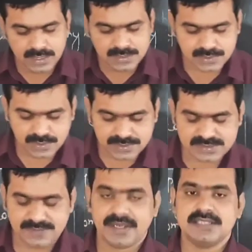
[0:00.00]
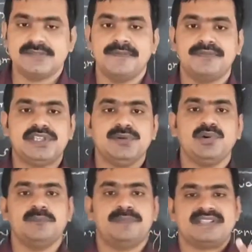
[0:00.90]
So it defines
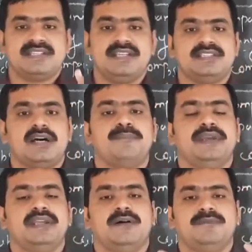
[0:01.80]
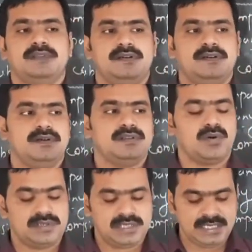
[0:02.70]
51% of paid up.
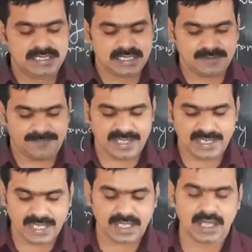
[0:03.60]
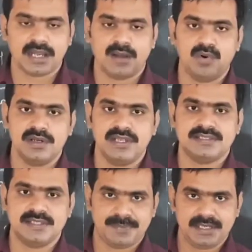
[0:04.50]
Totally the 5 lakh or amount is
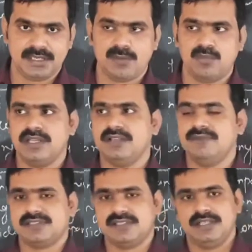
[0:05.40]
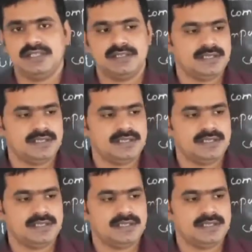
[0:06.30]
the paid amount invested in